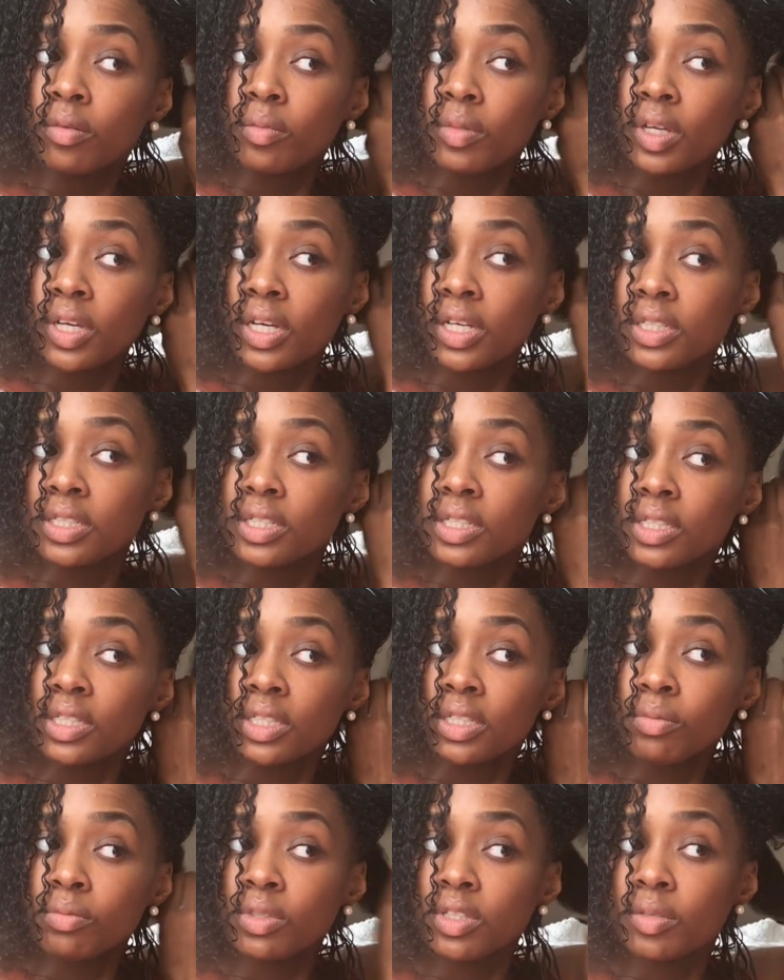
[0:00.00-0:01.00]
because it
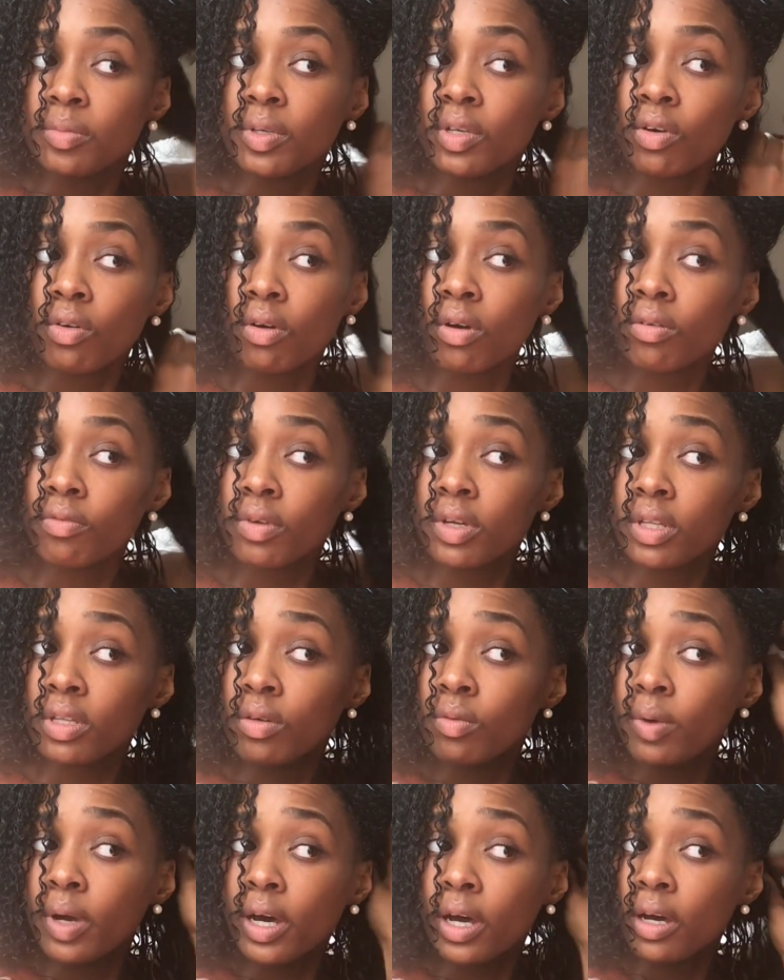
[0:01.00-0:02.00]
seems to be going really
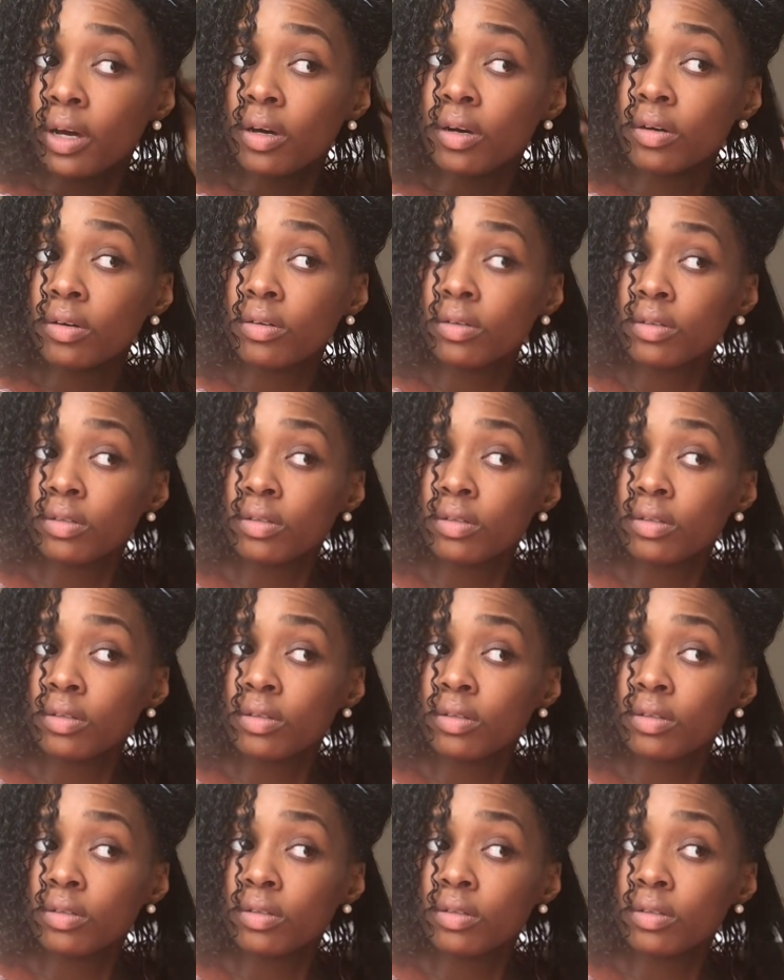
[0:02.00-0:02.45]
well.